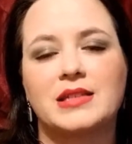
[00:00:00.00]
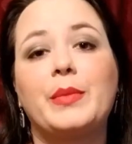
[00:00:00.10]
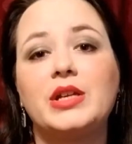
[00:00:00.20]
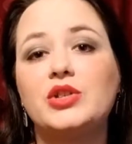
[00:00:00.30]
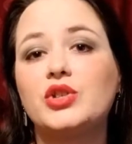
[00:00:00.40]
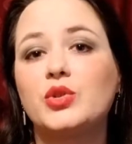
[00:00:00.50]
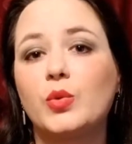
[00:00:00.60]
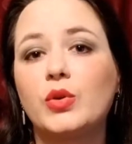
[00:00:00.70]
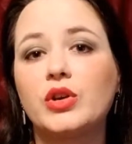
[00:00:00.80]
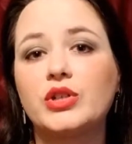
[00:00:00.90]
Be
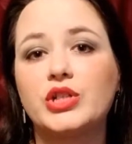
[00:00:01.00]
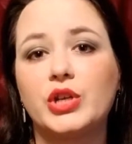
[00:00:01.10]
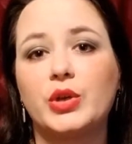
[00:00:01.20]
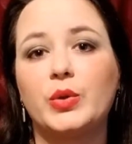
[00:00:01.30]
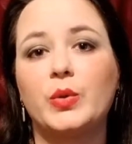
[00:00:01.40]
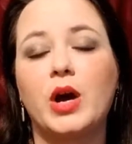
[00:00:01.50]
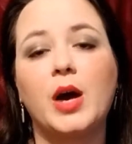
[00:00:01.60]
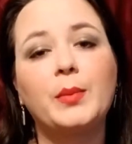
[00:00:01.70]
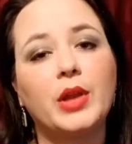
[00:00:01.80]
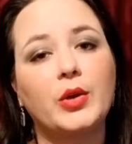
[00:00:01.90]
sure to
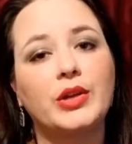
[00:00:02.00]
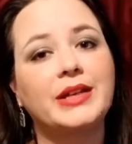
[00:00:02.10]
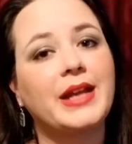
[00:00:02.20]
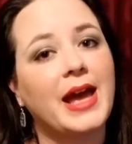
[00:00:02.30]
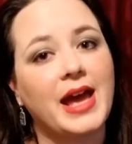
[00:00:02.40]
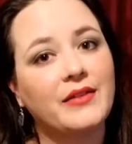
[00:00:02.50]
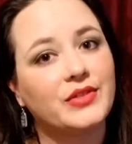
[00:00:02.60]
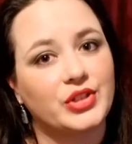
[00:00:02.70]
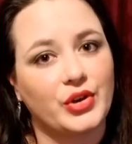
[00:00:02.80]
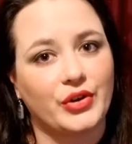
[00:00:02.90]
upload an
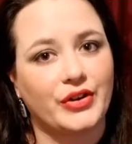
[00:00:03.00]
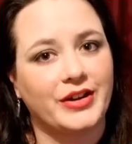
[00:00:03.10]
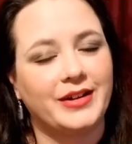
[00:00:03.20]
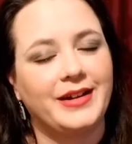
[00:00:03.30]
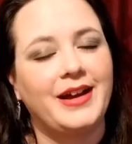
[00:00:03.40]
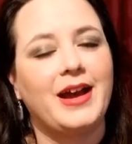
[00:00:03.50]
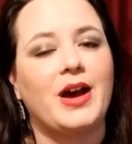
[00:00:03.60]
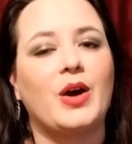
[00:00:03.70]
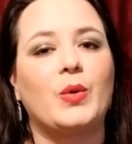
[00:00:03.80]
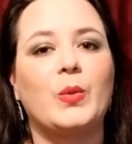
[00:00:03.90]
avatar.
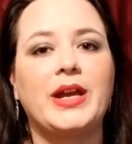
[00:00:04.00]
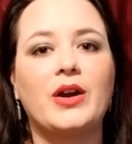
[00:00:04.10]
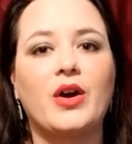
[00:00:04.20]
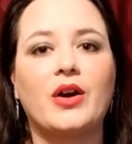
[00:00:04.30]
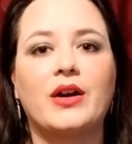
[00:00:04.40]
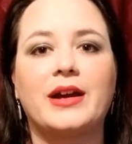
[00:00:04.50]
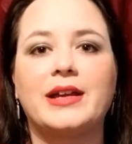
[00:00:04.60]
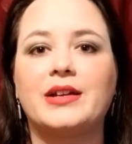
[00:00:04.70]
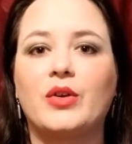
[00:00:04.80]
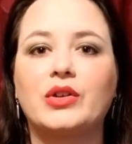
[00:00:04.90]
We are
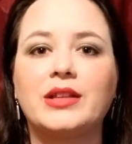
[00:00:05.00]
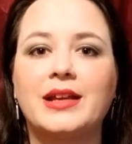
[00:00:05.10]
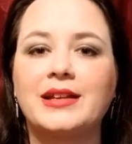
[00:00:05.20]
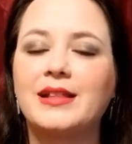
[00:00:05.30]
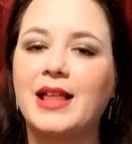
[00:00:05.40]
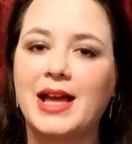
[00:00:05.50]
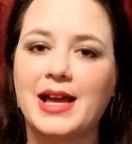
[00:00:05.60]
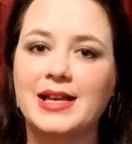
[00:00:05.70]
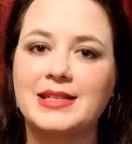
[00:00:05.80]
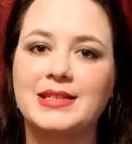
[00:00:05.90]
in an online
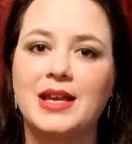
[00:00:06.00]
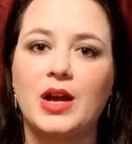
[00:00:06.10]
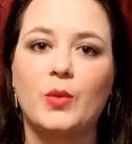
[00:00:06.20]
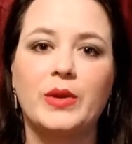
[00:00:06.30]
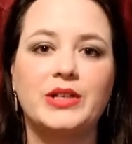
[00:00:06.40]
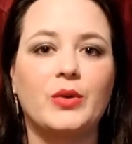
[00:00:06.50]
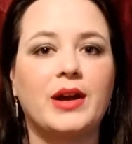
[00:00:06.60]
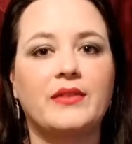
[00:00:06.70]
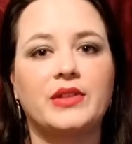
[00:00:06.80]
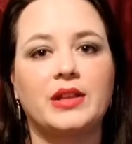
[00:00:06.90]
class. We don't
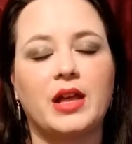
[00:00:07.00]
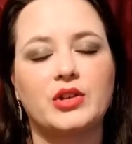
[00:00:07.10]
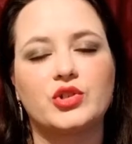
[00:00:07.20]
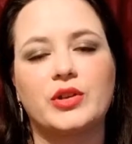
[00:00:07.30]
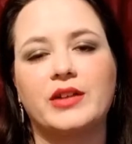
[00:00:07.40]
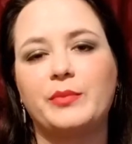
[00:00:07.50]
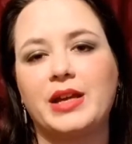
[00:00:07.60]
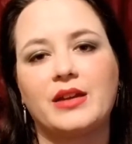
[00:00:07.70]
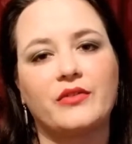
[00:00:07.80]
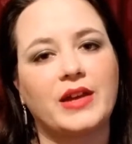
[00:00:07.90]
have the luxury of
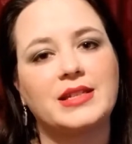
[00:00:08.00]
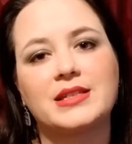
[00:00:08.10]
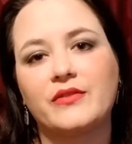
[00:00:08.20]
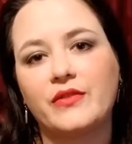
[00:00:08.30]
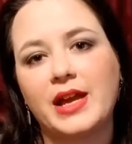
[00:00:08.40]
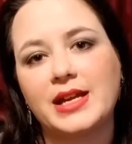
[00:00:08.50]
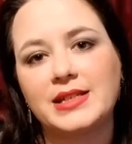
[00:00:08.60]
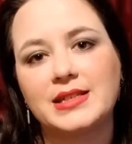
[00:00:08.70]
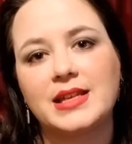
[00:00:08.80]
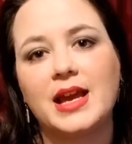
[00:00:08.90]
being
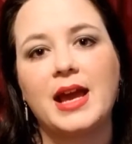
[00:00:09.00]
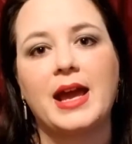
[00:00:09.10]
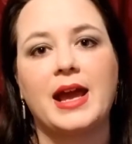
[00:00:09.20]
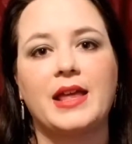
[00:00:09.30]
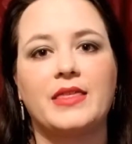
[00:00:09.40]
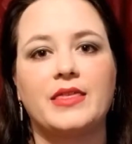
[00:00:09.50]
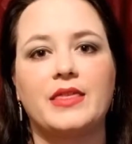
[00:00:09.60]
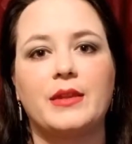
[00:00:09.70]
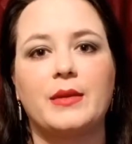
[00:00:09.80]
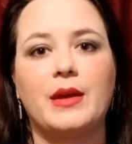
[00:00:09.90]
face-to-face, and
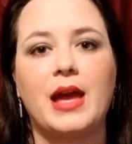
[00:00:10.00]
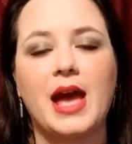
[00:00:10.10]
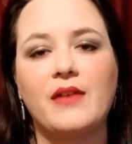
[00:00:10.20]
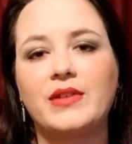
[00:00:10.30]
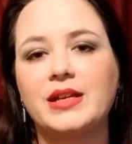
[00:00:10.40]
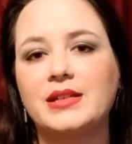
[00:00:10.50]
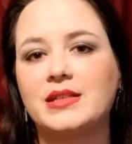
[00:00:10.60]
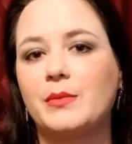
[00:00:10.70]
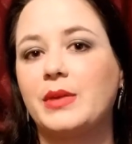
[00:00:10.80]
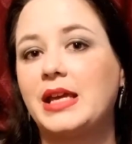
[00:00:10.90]
having
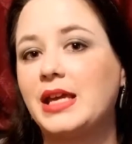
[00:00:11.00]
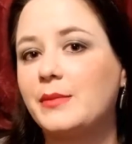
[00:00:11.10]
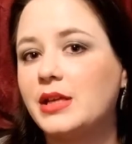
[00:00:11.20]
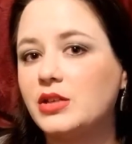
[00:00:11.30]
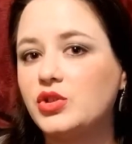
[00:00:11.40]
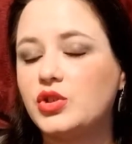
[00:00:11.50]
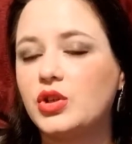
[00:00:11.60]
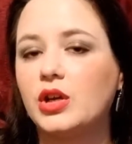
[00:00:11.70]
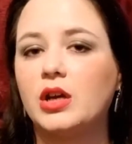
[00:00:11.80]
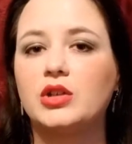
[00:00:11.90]
some image
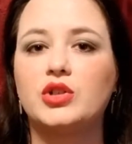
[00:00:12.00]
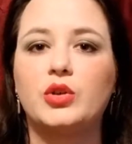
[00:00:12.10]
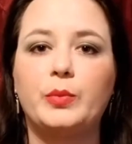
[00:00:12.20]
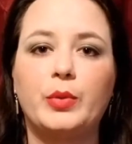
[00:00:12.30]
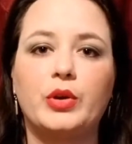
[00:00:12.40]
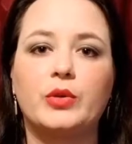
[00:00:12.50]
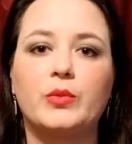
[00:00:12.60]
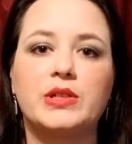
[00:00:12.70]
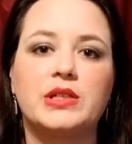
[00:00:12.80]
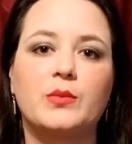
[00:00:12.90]
to put
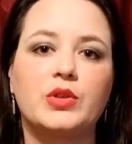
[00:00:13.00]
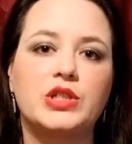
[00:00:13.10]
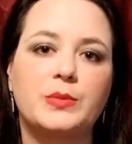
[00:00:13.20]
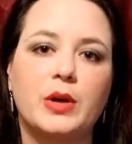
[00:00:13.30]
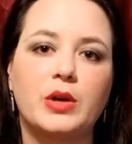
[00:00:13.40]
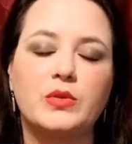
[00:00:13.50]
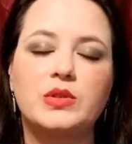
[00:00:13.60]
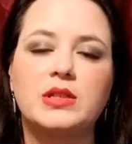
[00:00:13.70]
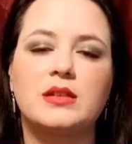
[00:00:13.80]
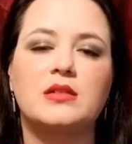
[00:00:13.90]
with someone's
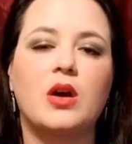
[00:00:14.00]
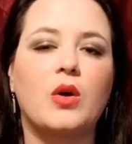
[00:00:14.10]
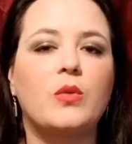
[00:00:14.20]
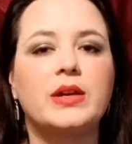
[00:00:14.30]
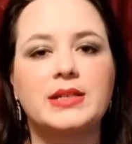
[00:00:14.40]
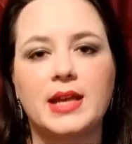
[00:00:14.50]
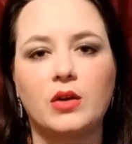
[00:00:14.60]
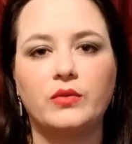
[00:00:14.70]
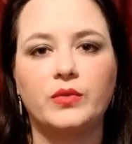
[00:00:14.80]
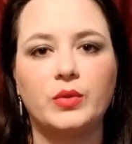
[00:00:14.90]
posts is always
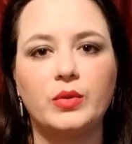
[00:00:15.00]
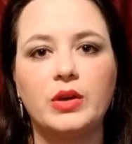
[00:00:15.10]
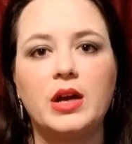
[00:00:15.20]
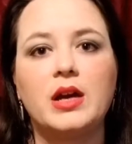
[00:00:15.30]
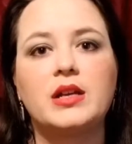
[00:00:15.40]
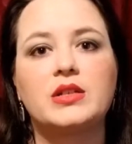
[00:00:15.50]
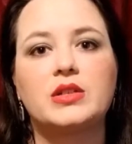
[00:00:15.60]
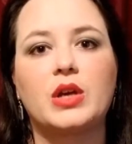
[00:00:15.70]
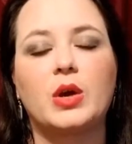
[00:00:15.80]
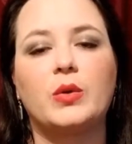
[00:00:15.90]
helpful.
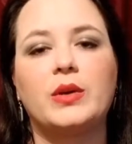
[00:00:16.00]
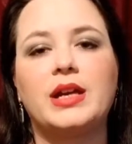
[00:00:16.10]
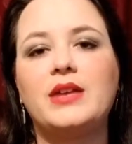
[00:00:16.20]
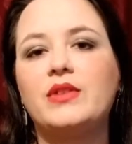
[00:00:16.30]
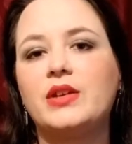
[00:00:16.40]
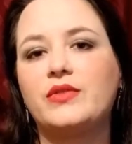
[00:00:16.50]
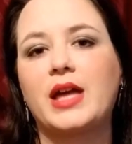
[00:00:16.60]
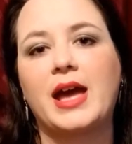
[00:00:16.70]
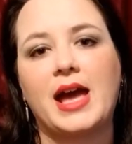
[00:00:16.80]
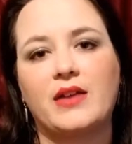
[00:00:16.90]
So even if
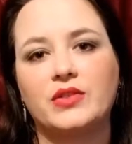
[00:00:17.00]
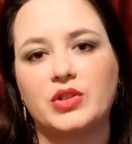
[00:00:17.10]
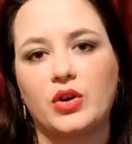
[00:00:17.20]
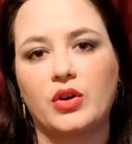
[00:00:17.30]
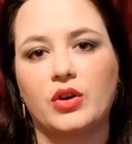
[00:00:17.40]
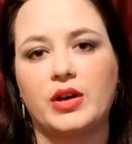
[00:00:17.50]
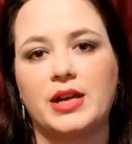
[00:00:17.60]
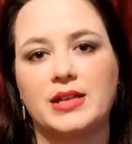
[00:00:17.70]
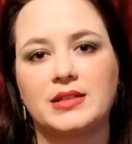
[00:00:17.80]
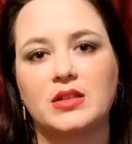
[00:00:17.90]
that avatar
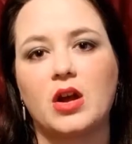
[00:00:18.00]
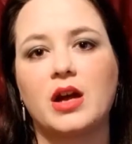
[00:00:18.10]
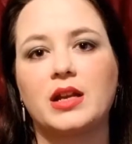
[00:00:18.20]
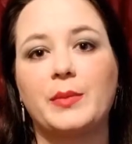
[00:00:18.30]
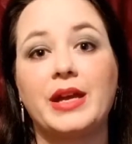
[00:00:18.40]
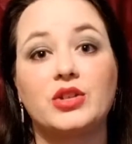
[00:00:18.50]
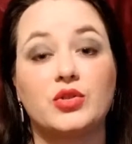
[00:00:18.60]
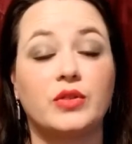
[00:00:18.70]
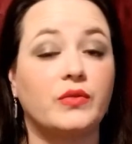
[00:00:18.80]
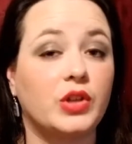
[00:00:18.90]
is not a
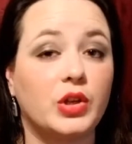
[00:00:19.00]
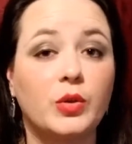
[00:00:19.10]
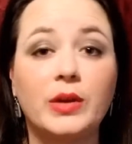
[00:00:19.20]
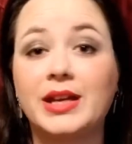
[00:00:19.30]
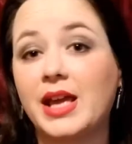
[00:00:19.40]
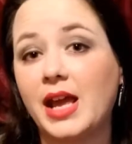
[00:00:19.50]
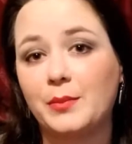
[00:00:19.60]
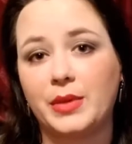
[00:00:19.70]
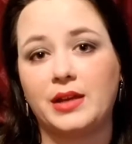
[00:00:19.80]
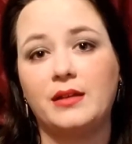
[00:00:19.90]
picture of you, it
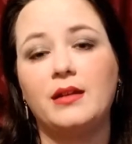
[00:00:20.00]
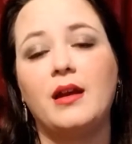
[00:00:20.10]
can be.